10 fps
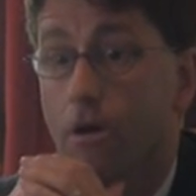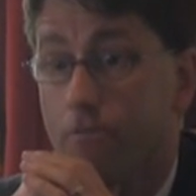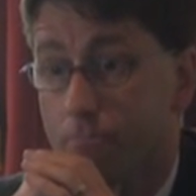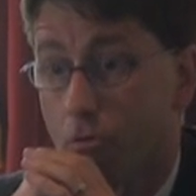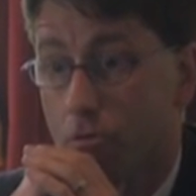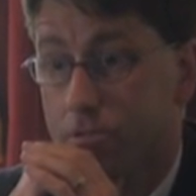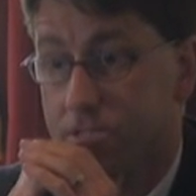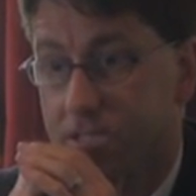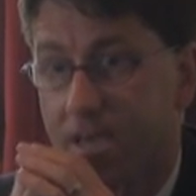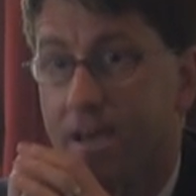of
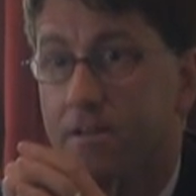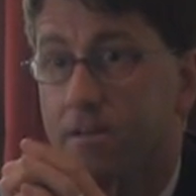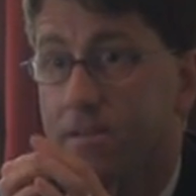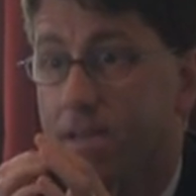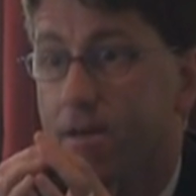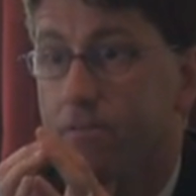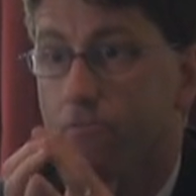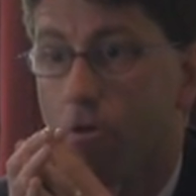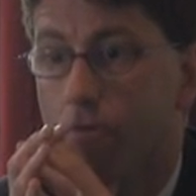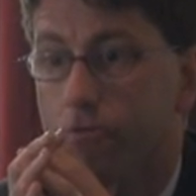importance to Canada, and they have
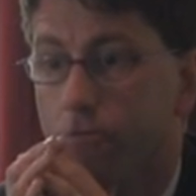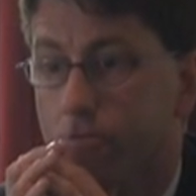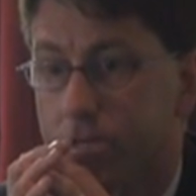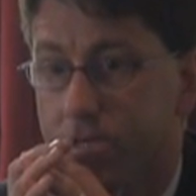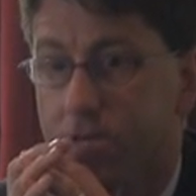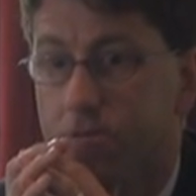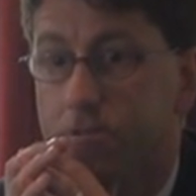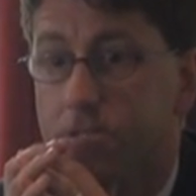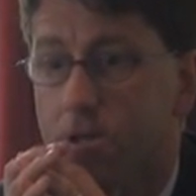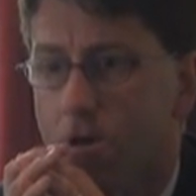evolved over the
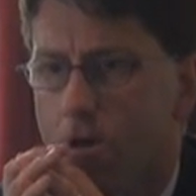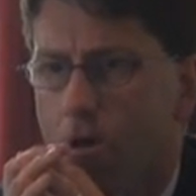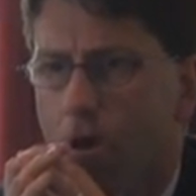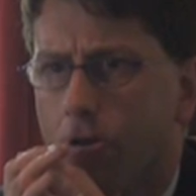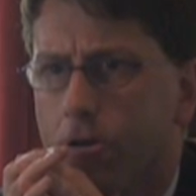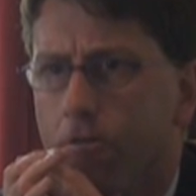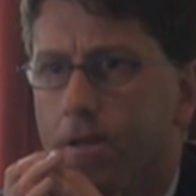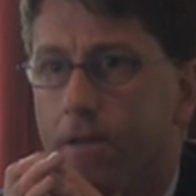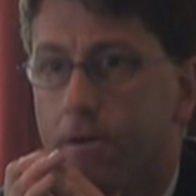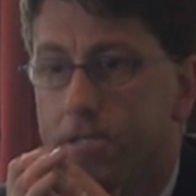years. Our
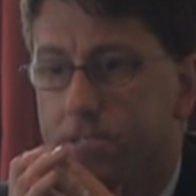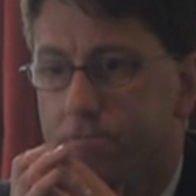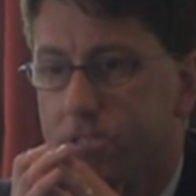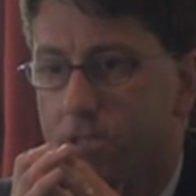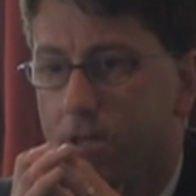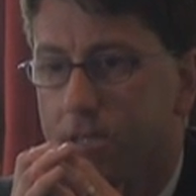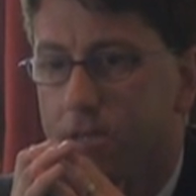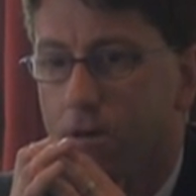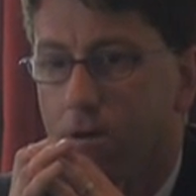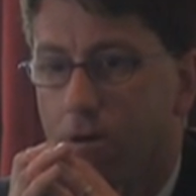current areas of
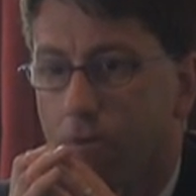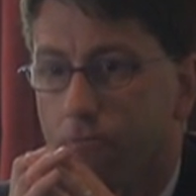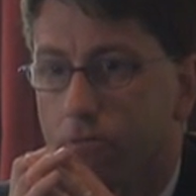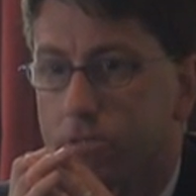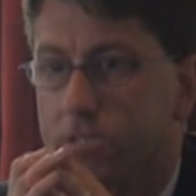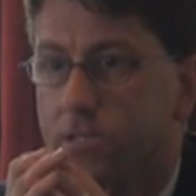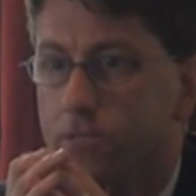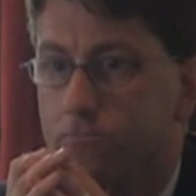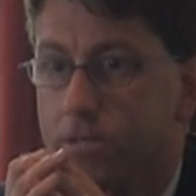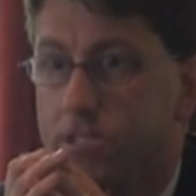study are focused in
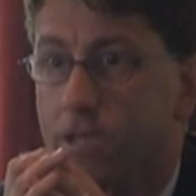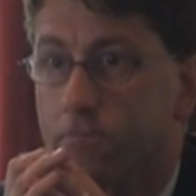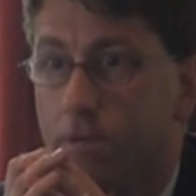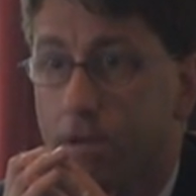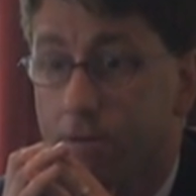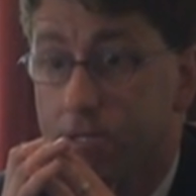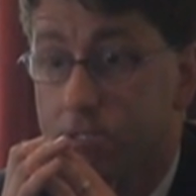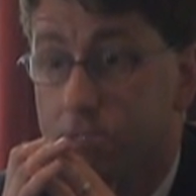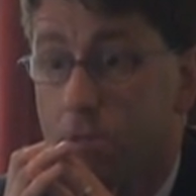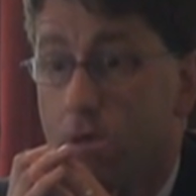three general
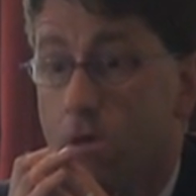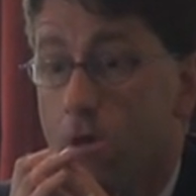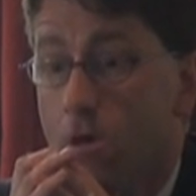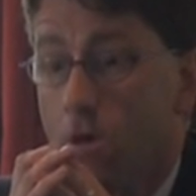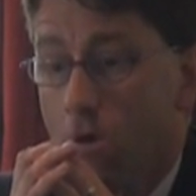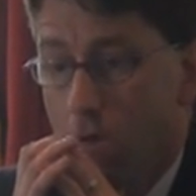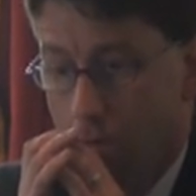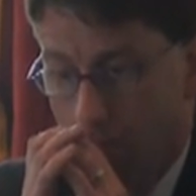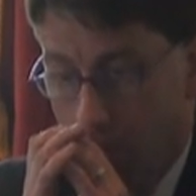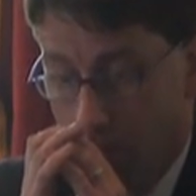areas.
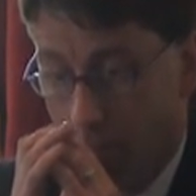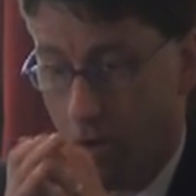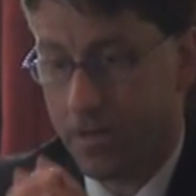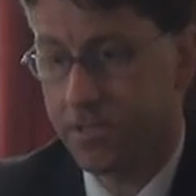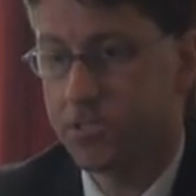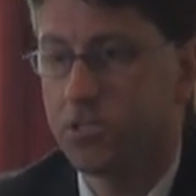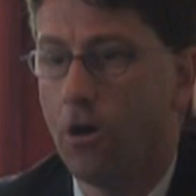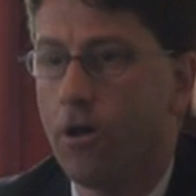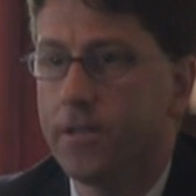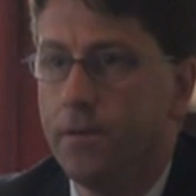One is
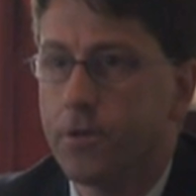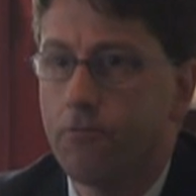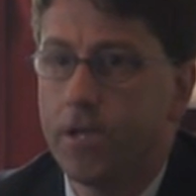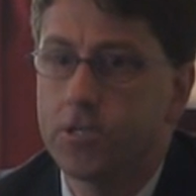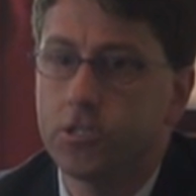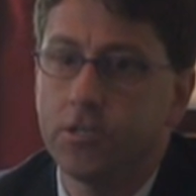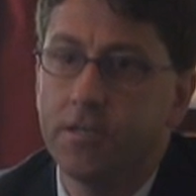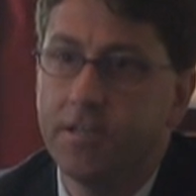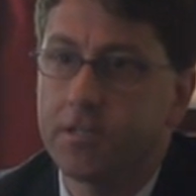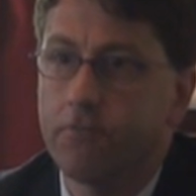on
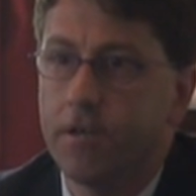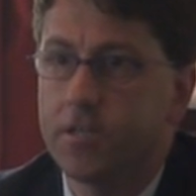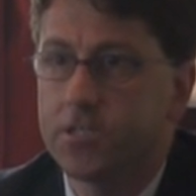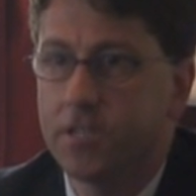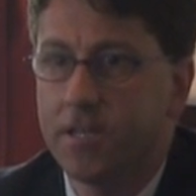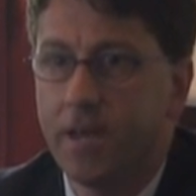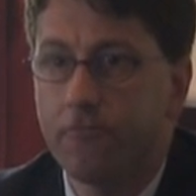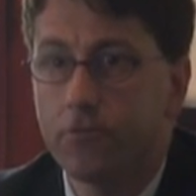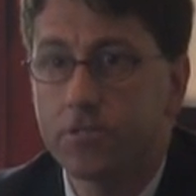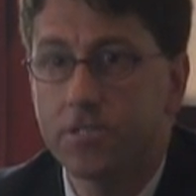immigration, integration, and
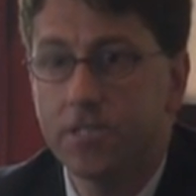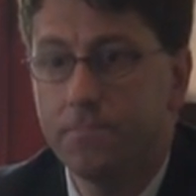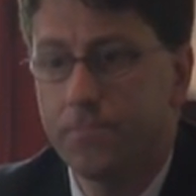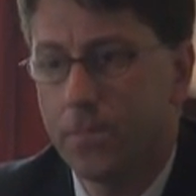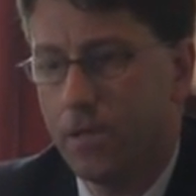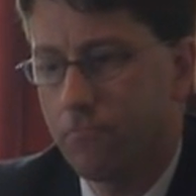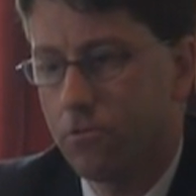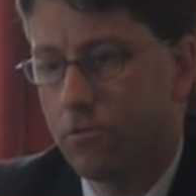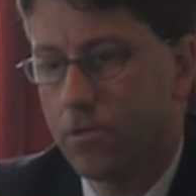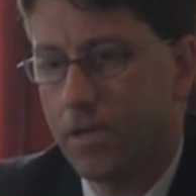diversity, and
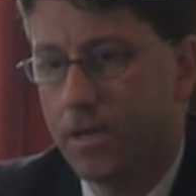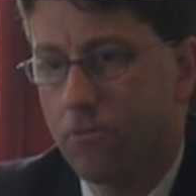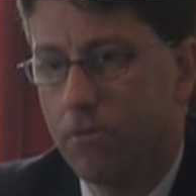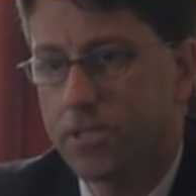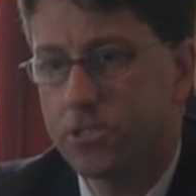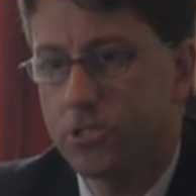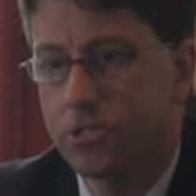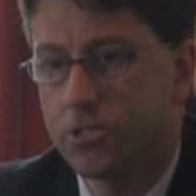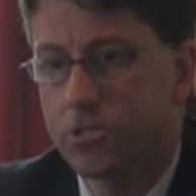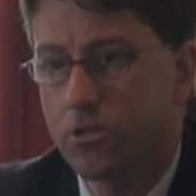we're looking at
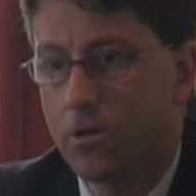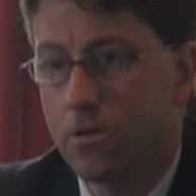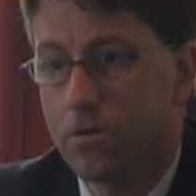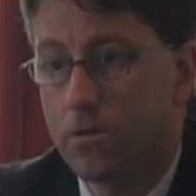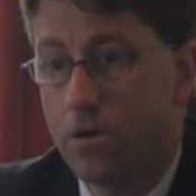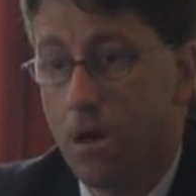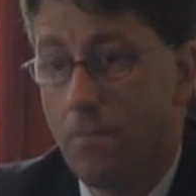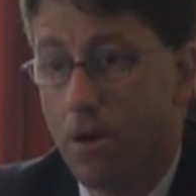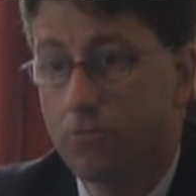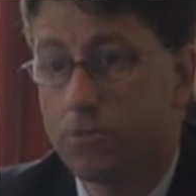questions
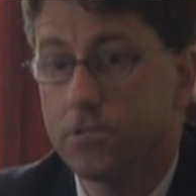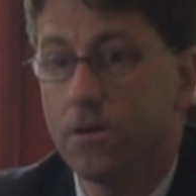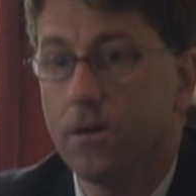about